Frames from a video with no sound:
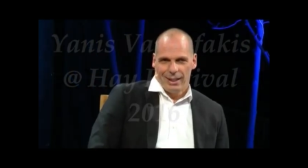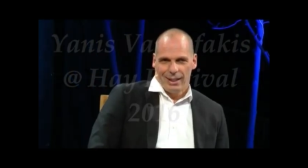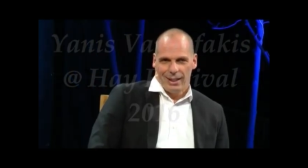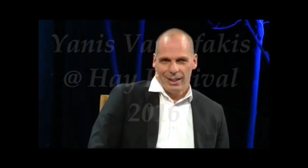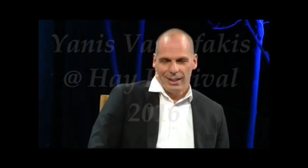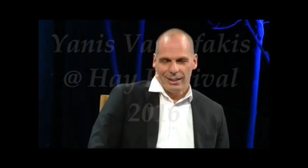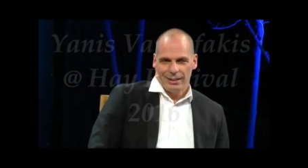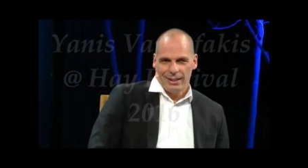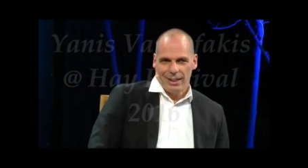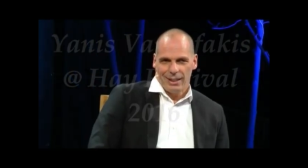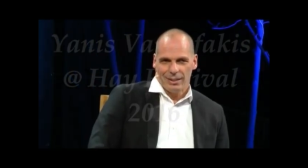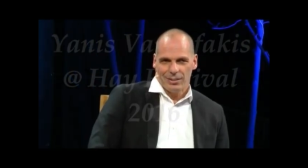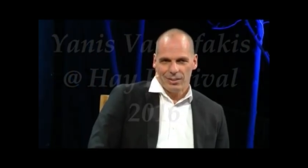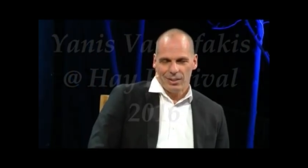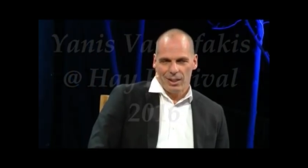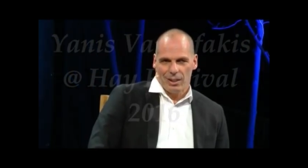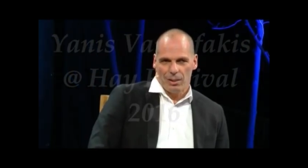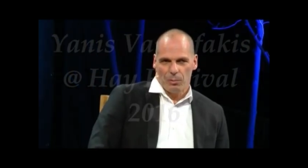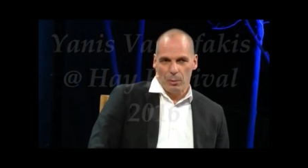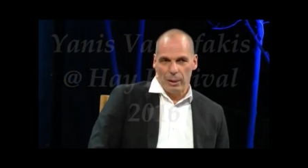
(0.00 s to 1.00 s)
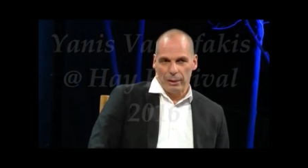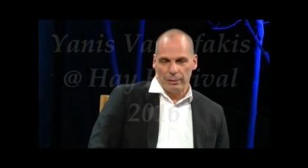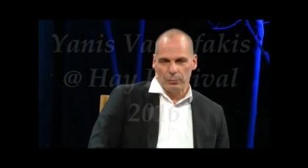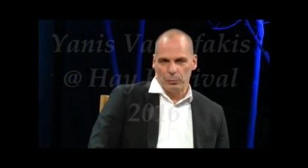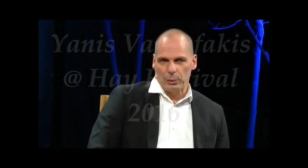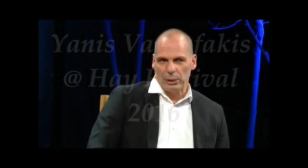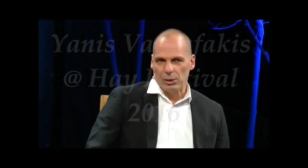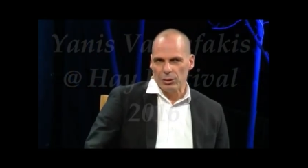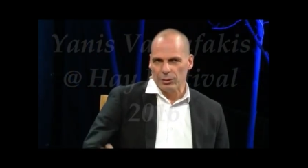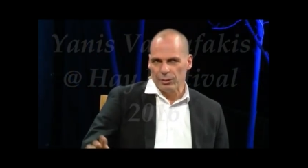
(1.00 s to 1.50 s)
Uh, yes, uh, well,
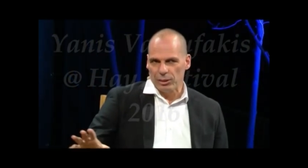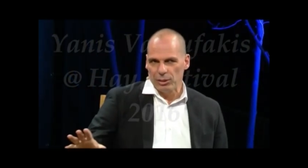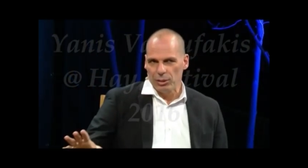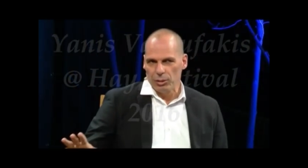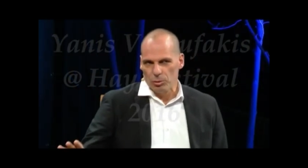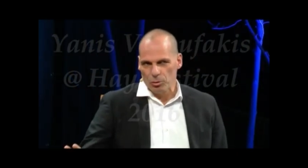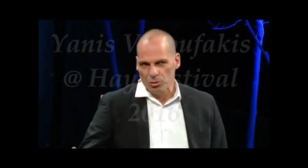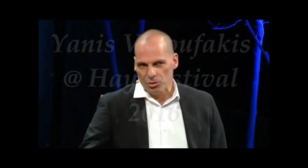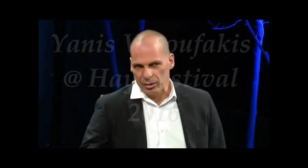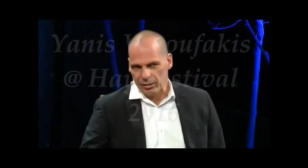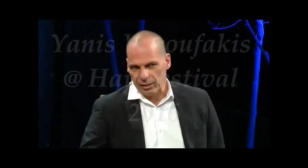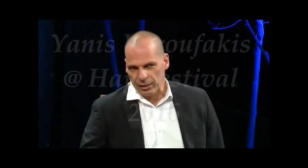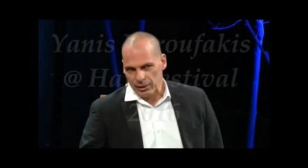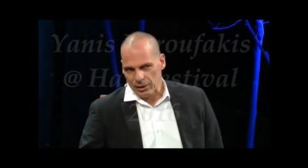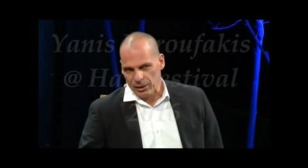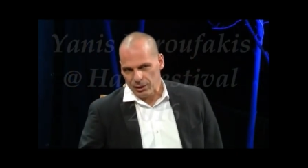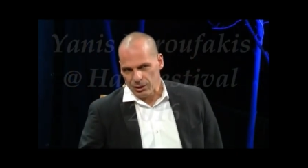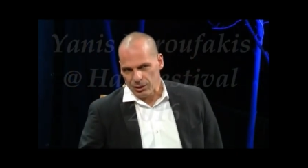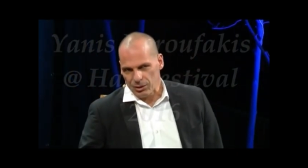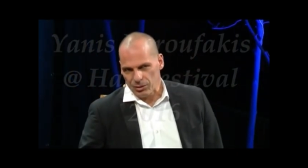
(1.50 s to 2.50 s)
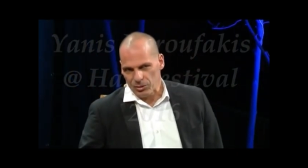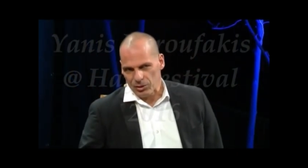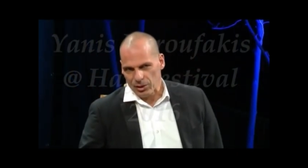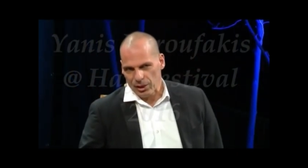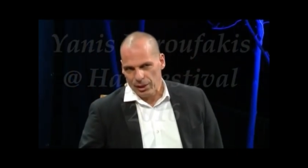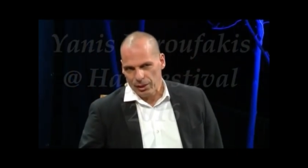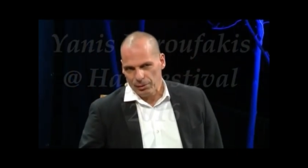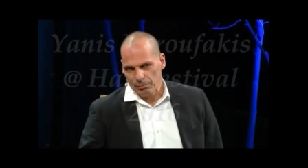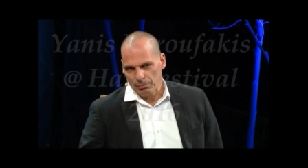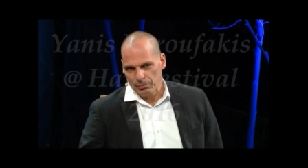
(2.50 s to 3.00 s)
we got the news that the colonels
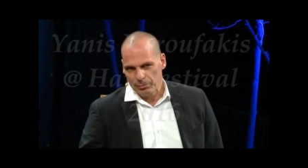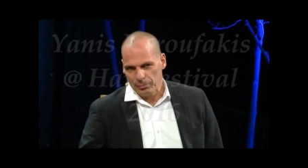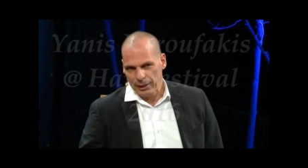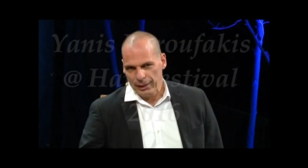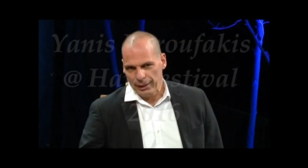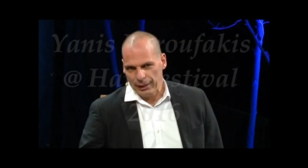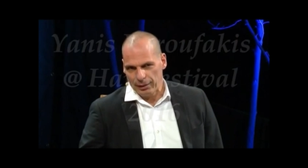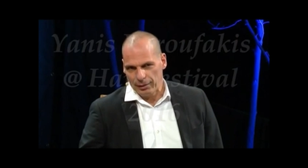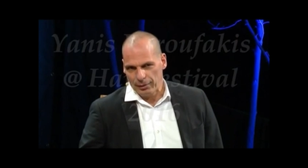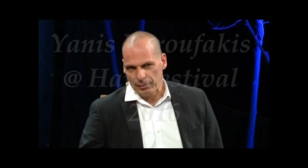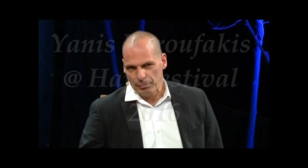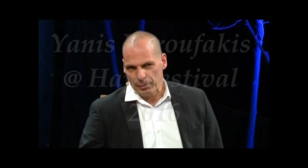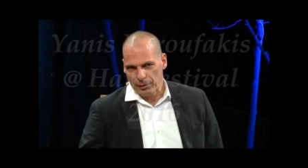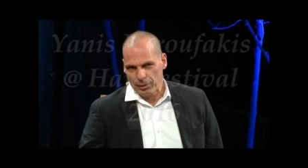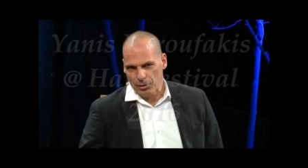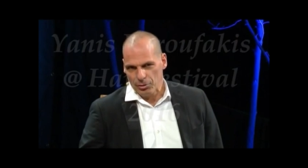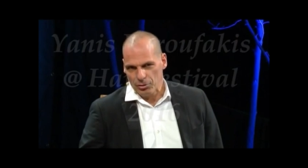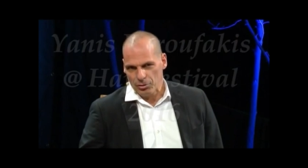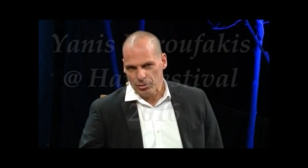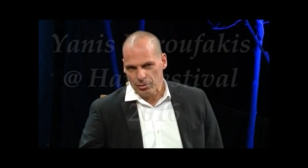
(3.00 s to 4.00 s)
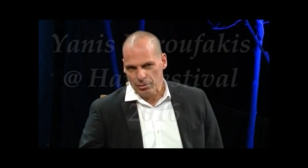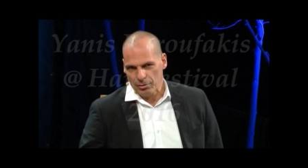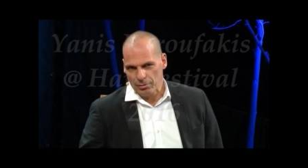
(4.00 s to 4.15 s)
came in because